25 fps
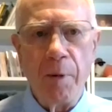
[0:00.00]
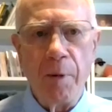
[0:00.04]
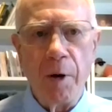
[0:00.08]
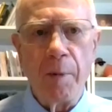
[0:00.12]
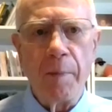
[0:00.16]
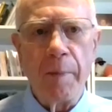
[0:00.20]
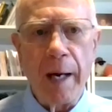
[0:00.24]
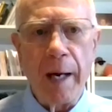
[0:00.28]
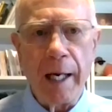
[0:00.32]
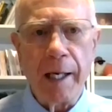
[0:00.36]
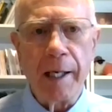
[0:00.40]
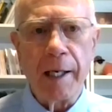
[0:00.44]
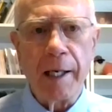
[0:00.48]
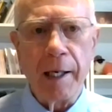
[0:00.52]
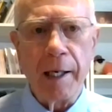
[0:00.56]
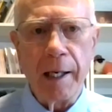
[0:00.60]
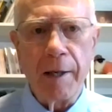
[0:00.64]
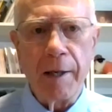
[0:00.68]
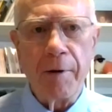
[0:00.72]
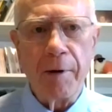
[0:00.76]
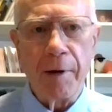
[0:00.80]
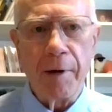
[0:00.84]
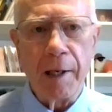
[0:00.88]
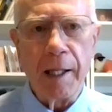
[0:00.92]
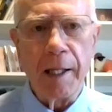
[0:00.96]
put it back
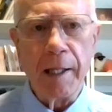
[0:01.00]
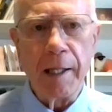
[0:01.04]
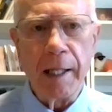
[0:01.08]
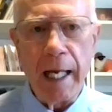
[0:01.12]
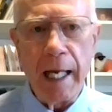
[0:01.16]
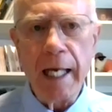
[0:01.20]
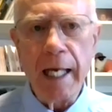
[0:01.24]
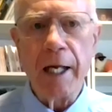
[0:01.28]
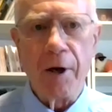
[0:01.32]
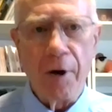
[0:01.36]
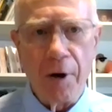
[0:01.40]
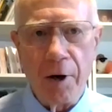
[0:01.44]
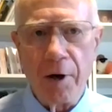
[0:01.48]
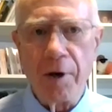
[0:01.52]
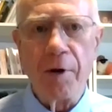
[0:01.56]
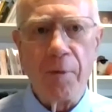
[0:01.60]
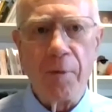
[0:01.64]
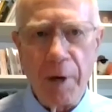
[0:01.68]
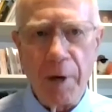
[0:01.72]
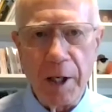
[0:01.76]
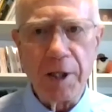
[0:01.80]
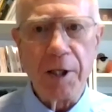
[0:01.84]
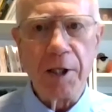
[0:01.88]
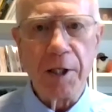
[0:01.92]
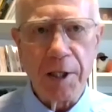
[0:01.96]
together, they can learn the
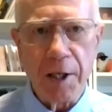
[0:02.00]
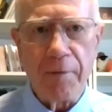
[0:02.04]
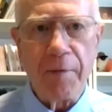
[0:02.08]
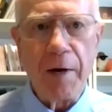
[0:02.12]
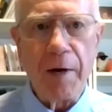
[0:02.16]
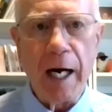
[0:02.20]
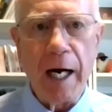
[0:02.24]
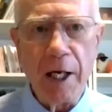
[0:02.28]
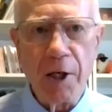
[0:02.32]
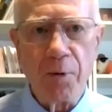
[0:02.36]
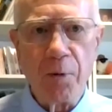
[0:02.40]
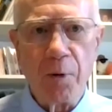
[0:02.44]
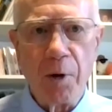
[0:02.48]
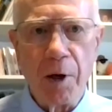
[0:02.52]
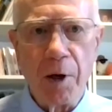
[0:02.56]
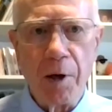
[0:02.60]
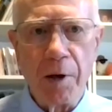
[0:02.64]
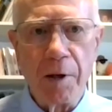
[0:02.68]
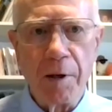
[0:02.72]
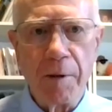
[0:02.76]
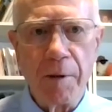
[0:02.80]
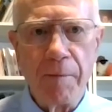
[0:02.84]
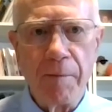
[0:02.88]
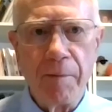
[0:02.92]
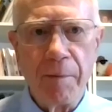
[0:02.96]
richness of God's word.
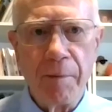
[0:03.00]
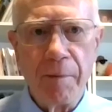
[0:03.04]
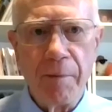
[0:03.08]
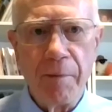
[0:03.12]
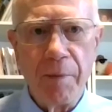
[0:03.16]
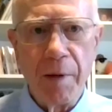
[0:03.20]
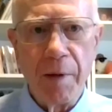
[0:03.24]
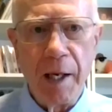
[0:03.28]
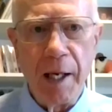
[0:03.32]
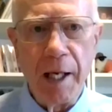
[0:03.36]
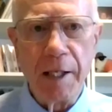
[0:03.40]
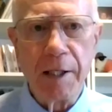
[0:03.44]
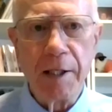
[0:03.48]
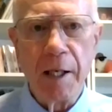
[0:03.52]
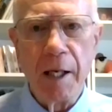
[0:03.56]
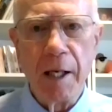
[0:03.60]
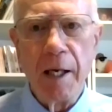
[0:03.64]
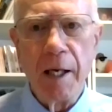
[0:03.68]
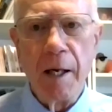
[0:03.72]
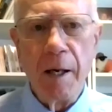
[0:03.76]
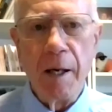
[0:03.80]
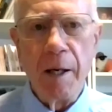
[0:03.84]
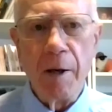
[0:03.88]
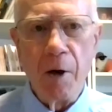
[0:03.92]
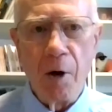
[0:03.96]
It's
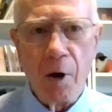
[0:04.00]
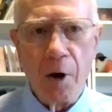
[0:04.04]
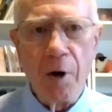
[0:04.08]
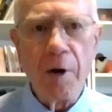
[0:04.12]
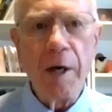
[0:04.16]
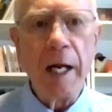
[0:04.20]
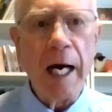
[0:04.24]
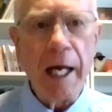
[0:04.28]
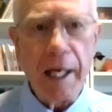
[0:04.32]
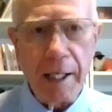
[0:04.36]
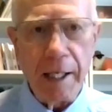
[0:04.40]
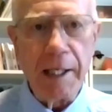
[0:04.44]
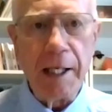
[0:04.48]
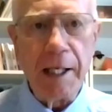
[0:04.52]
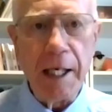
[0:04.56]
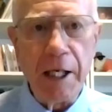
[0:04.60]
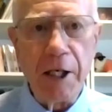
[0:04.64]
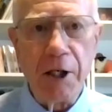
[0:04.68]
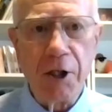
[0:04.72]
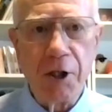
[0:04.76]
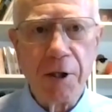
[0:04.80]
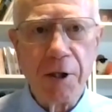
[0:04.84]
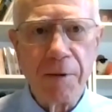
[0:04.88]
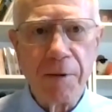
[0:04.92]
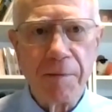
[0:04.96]
learn how to
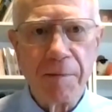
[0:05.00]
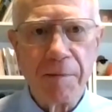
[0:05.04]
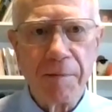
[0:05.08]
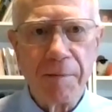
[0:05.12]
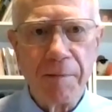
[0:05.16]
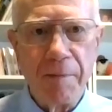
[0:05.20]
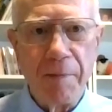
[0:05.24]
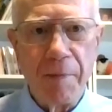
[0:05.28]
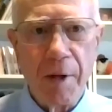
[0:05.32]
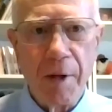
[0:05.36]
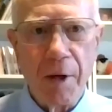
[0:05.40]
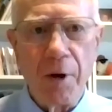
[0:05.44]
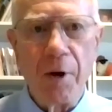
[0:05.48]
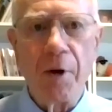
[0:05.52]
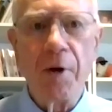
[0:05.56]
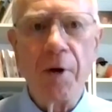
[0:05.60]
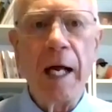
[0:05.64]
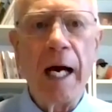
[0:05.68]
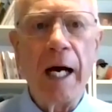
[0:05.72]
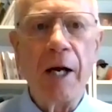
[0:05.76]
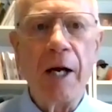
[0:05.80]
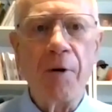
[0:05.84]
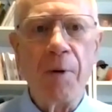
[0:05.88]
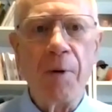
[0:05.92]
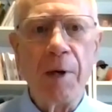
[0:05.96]
teach, learn
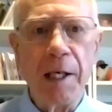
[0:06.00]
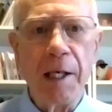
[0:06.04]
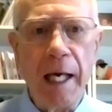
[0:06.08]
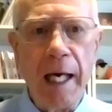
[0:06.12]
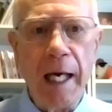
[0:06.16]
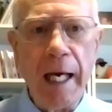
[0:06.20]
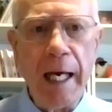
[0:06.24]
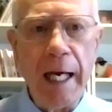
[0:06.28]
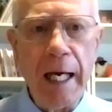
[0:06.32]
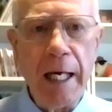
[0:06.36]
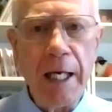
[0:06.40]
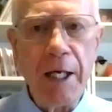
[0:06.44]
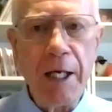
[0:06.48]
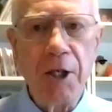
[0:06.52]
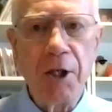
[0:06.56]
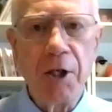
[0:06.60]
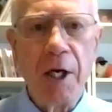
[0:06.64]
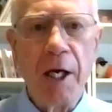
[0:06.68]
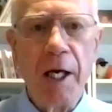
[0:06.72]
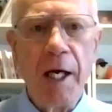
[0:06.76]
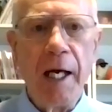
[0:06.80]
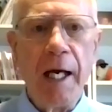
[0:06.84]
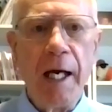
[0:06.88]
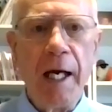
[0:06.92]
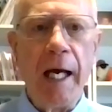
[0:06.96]
how to engage
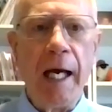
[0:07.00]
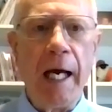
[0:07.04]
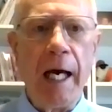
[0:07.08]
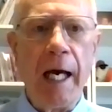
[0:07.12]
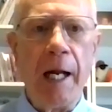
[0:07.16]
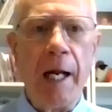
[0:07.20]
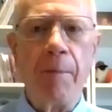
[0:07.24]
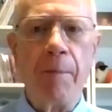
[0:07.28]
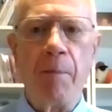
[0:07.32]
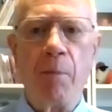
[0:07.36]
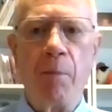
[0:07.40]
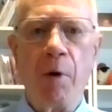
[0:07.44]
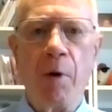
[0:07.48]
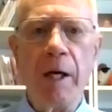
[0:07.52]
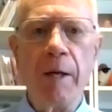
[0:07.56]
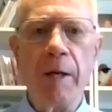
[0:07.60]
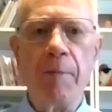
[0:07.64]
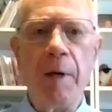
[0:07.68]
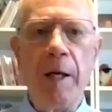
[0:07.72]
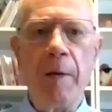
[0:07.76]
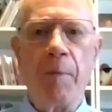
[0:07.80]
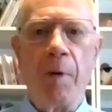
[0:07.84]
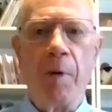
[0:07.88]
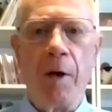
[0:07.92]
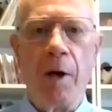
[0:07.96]
and bring
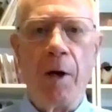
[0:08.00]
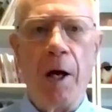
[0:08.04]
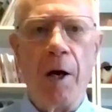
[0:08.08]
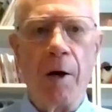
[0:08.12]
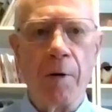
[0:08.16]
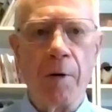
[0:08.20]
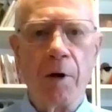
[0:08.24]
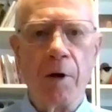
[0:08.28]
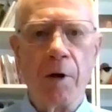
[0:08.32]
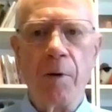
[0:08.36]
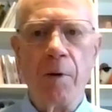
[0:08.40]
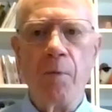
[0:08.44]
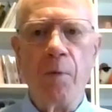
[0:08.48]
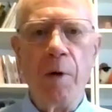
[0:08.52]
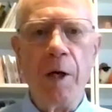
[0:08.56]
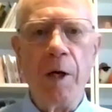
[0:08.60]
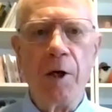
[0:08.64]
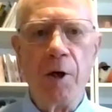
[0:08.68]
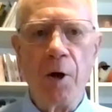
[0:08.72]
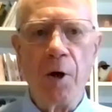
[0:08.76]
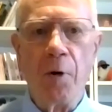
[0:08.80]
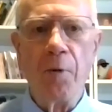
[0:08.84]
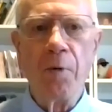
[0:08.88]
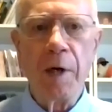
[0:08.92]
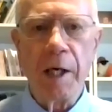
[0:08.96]
people along. We
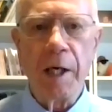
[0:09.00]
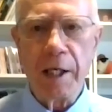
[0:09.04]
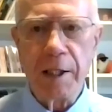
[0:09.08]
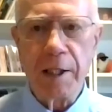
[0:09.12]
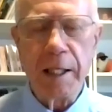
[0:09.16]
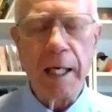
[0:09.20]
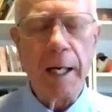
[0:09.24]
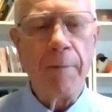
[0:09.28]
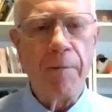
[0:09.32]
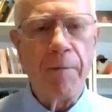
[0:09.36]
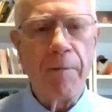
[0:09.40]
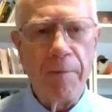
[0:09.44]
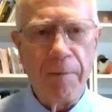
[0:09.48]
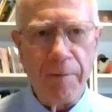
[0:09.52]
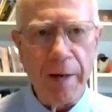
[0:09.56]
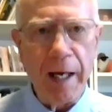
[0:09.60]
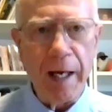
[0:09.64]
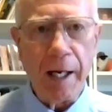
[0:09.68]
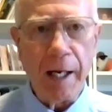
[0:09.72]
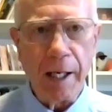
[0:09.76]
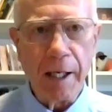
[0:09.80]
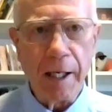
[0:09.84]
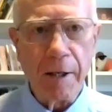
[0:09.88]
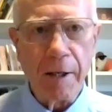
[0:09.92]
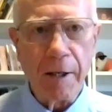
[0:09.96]
don't accept
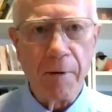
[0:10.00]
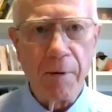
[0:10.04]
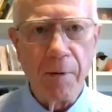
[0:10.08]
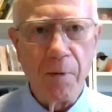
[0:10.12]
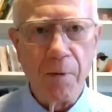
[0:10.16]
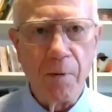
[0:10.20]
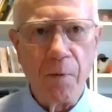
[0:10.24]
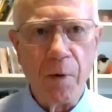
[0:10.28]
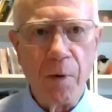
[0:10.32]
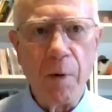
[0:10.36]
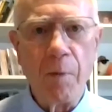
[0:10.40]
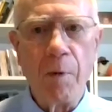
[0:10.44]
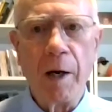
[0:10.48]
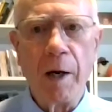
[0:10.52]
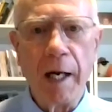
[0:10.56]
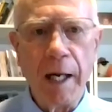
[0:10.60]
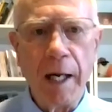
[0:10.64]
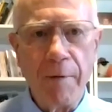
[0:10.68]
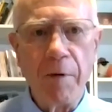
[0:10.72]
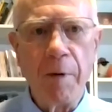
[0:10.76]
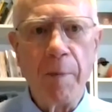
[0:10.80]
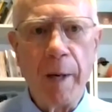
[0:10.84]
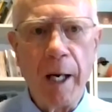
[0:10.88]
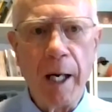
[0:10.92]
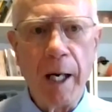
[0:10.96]
failing. We want
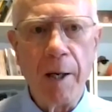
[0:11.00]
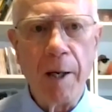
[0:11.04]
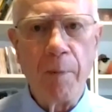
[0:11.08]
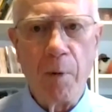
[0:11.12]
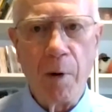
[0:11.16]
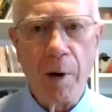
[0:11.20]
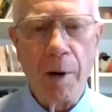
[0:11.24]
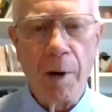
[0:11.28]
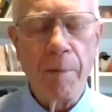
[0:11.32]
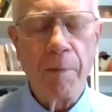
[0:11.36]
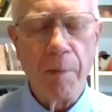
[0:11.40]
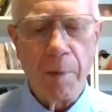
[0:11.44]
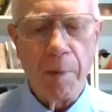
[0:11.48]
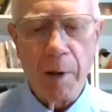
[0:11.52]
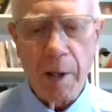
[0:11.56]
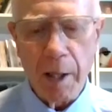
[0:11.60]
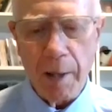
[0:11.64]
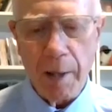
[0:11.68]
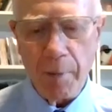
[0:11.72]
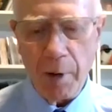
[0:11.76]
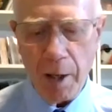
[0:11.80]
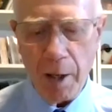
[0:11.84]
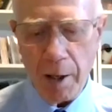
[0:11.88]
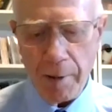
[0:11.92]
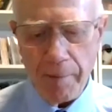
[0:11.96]
everybody to
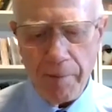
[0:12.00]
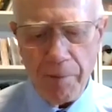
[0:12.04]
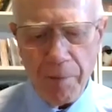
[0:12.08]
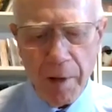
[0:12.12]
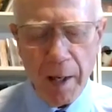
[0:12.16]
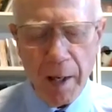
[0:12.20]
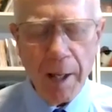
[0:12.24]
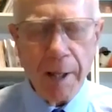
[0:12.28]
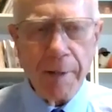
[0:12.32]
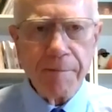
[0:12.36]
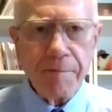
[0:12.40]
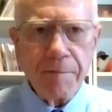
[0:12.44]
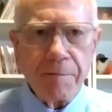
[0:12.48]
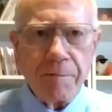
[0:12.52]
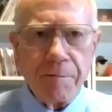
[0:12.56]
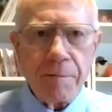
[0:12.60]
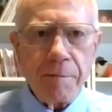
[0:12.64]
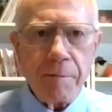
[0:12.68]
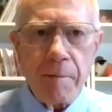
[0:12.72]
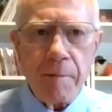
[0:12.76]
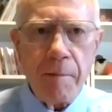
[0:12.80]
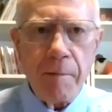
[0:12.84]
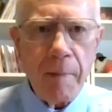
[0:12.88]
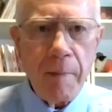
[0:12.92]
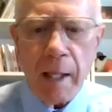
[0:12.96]
come along.
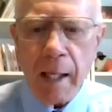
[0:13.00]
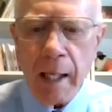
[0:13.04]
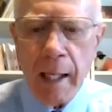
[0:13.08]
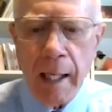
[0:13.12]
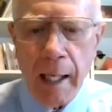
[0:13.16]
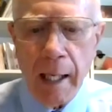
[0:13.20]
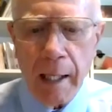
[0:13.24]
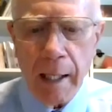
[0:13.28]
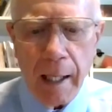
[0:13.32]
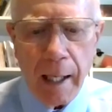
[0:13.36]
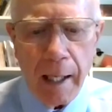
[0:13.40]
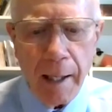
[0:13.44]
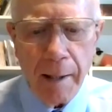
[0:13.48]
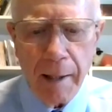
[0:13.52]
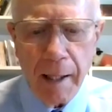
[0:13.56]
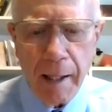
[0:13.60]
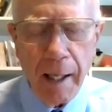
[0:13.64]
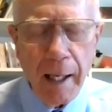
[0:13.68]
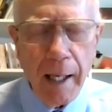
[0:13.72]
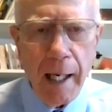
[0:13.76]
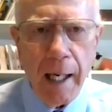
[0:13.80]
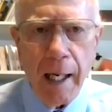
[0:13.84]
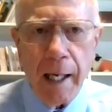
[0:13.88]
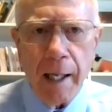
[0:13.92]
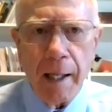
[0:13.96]
And
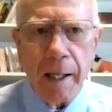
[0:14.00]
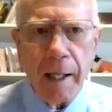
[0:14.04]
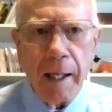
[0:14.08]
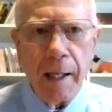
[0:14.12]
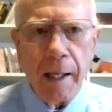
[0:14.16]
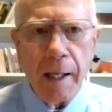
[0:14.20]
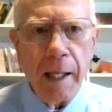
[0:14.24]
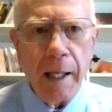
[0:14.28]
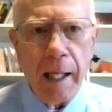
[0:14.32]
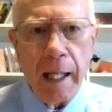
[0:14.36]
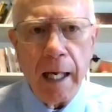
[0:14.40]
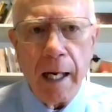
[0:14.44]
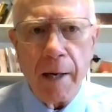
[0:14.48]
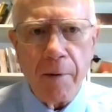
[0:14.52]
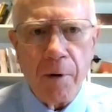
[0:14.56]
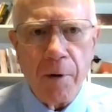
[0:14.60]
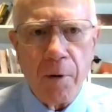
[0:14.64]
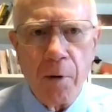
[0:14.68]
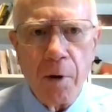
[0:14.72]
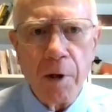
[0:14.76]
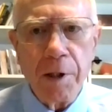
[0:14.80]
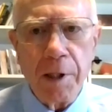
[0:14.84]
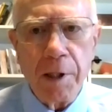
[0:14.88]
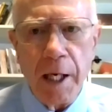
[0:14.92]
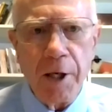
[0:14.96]
in that
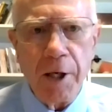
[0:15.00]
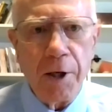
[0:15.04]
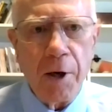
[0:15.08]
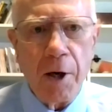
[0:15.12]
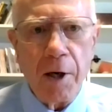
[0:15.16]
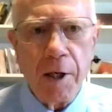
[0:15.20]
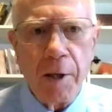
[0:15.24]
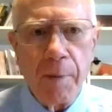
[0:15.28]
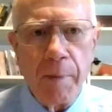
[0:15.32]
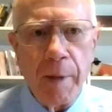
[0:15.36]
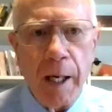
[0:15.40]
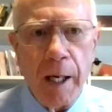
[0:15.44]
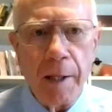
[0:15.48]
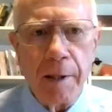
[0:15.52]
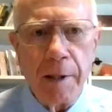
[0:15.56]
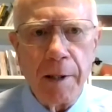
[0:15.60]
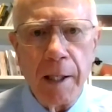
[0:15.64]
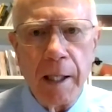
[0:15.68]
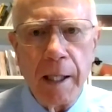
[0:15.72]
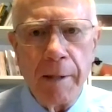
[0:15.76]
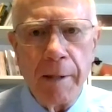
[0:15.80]
course, I talked about